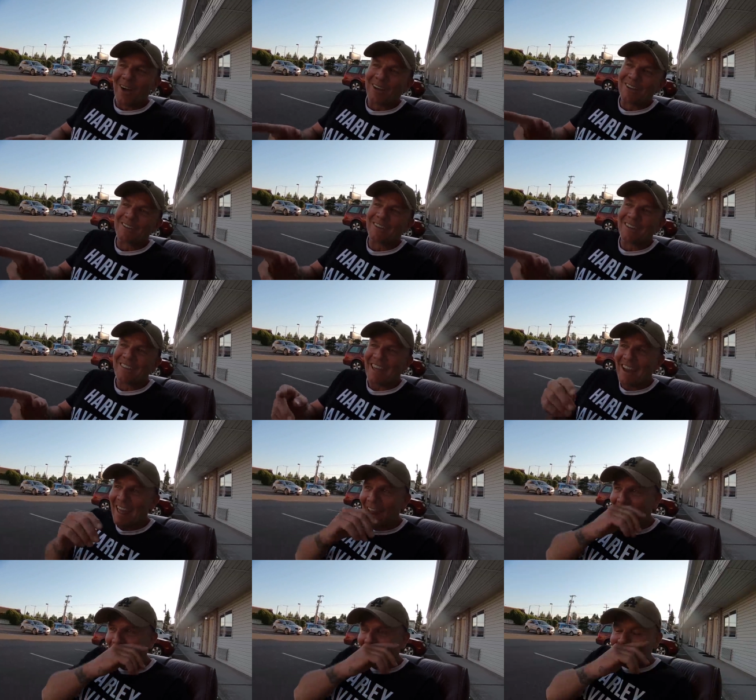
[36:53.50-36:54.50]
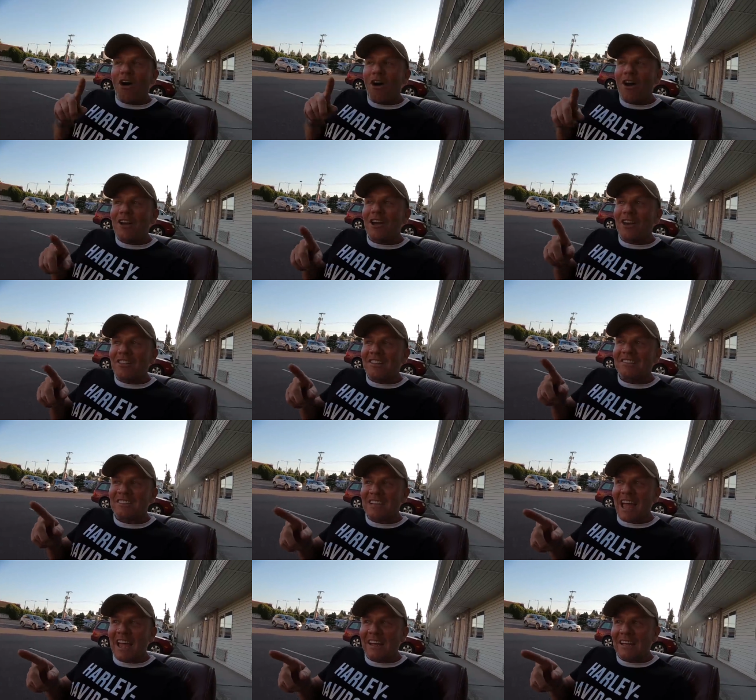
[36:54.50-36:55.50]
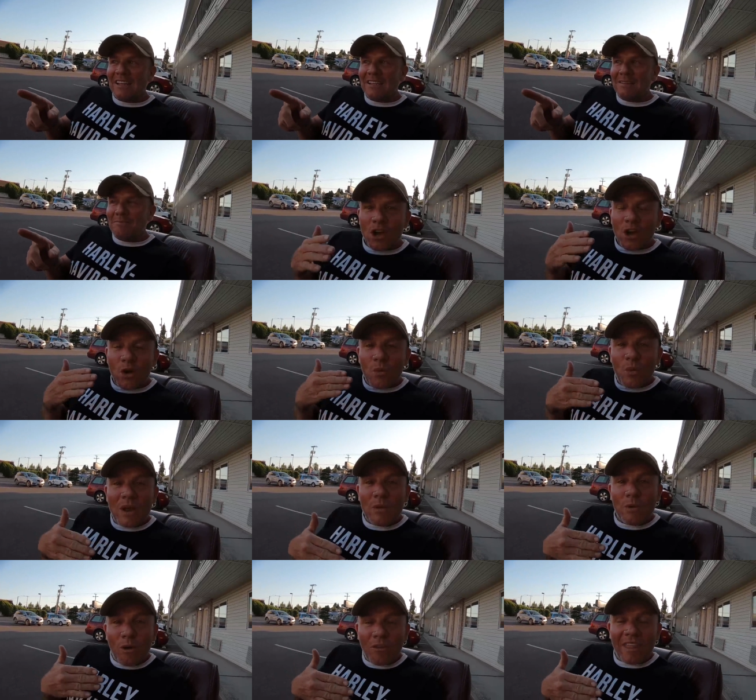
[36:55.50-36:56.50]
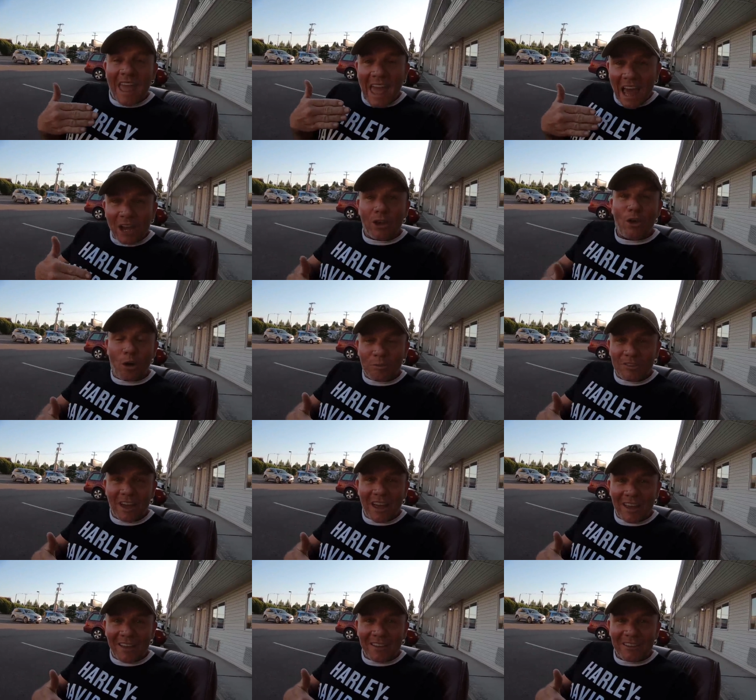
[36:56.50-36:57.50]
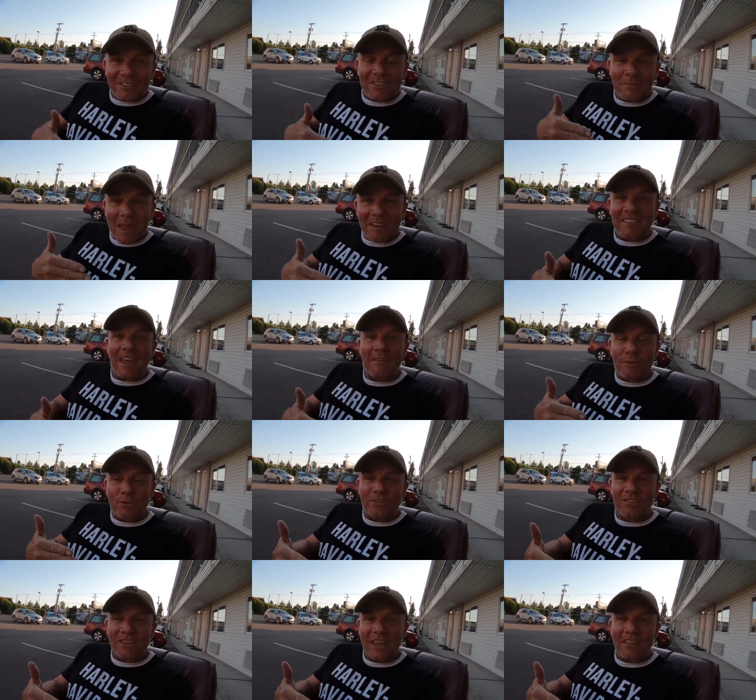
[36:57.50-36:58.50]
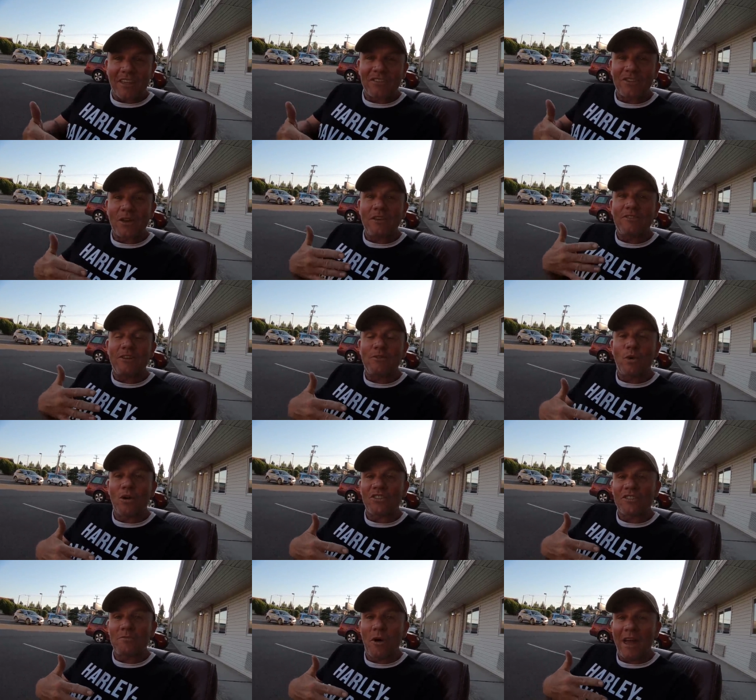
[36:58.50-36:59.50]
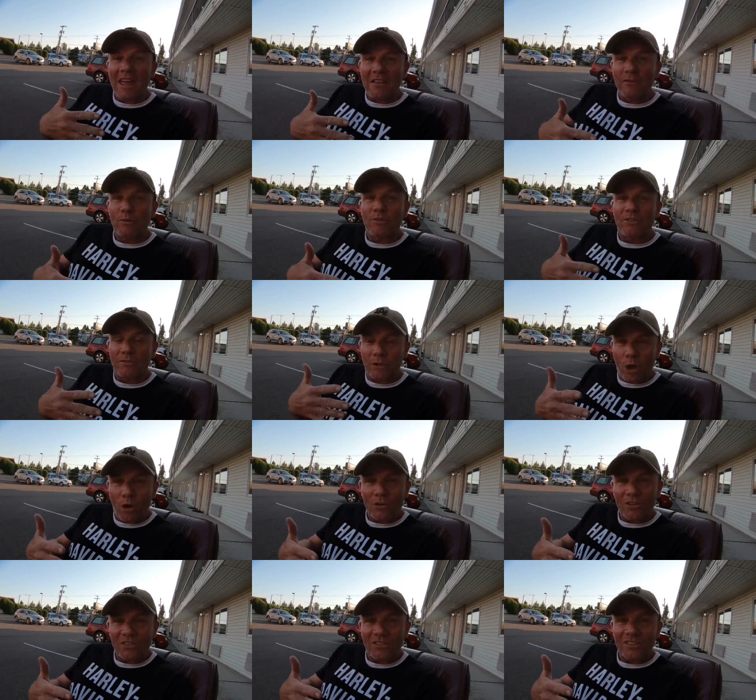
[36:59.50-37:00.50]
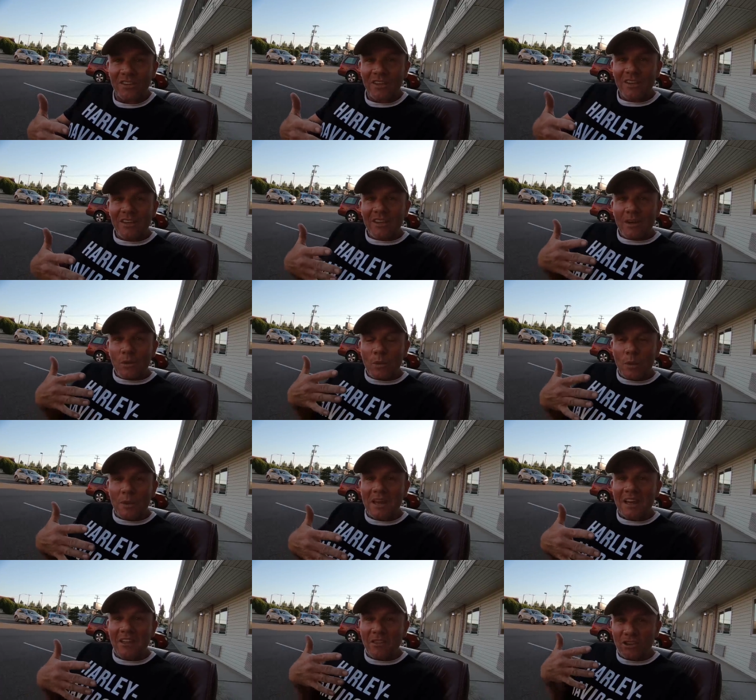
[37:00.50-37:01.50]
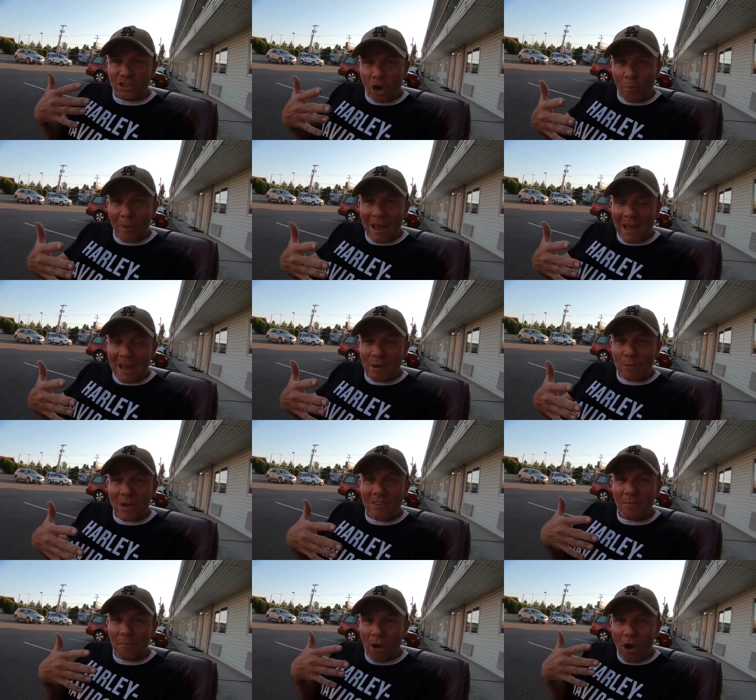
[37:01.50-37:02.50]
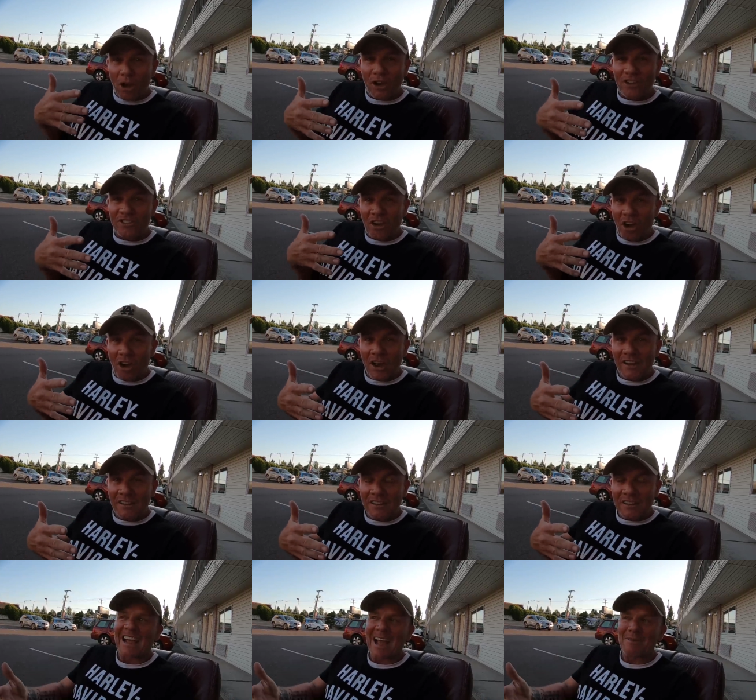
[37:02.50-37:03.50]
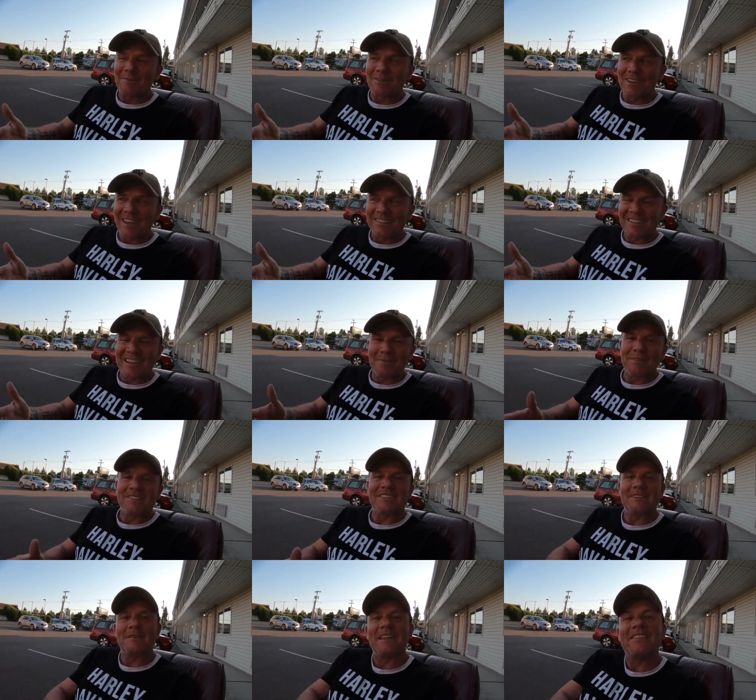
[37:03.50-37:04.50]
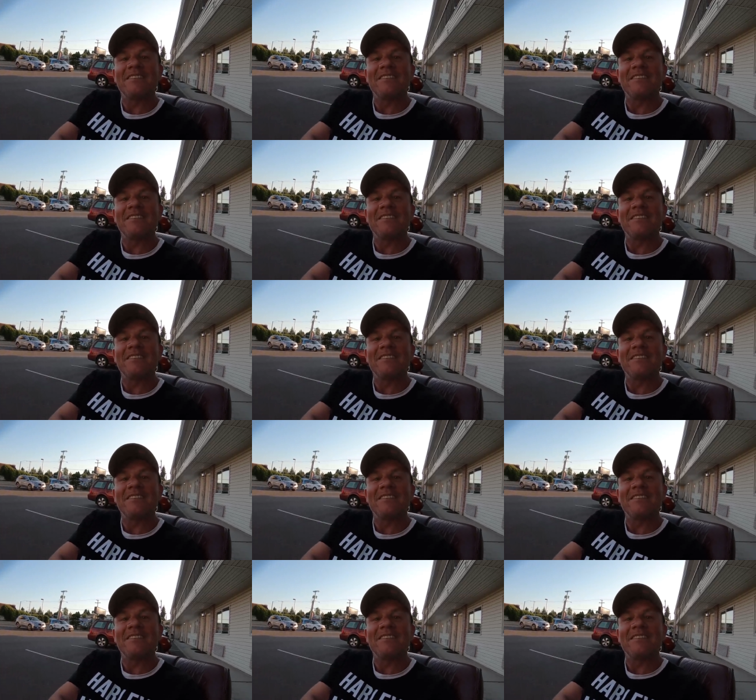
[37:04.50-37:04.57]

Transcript: I can delete that out. I know this lady. We were on the helicopter to Mount Everest together. So if you've watched my Everest vlogs, where we get in the chopper, where the pilot died, a couple of hours to come and see me.